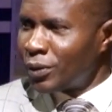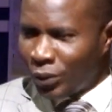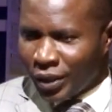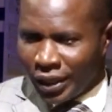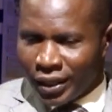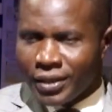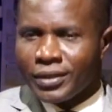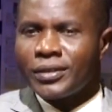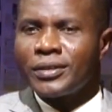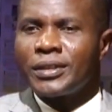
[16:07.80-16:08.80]
okay,
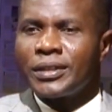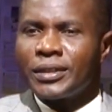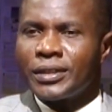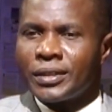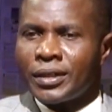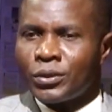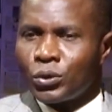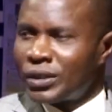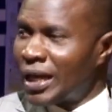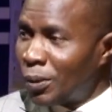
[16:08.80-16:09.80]

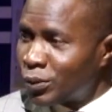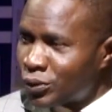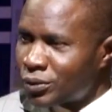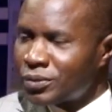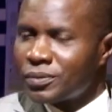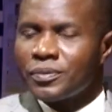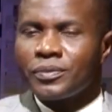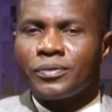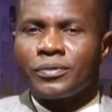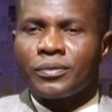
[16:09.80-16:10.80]
no doubt.
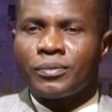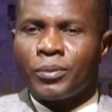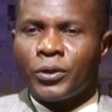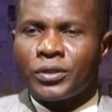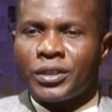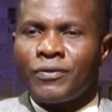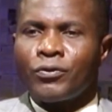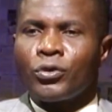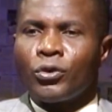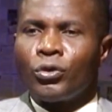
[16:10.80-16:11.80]
But if
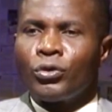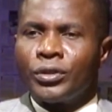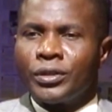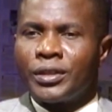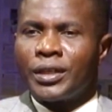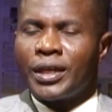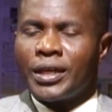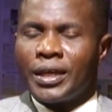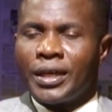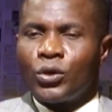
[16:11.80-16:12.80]
you clone
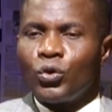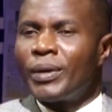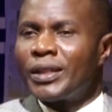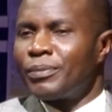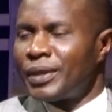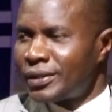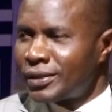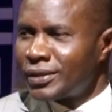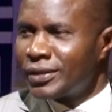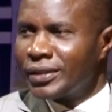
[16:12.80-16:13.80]
a human being,
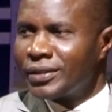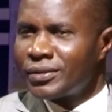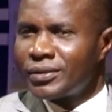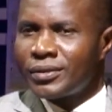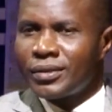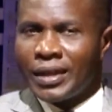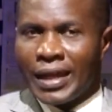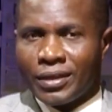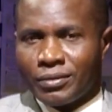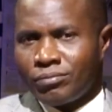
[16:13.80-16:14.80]

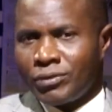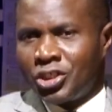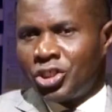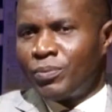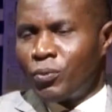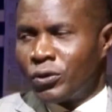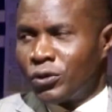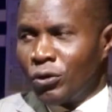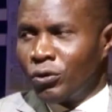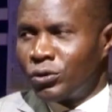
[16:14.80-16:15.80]
like the sheep
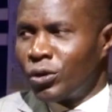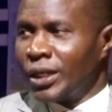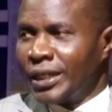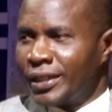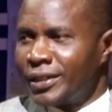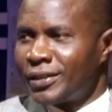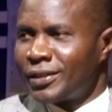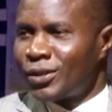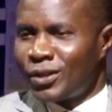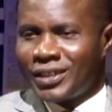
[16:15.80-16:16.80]
was cloned, Dolly.
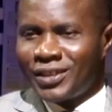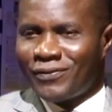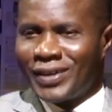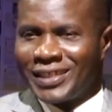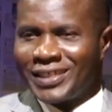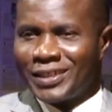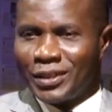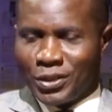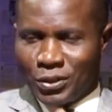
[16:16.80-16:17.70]
Dolly is the first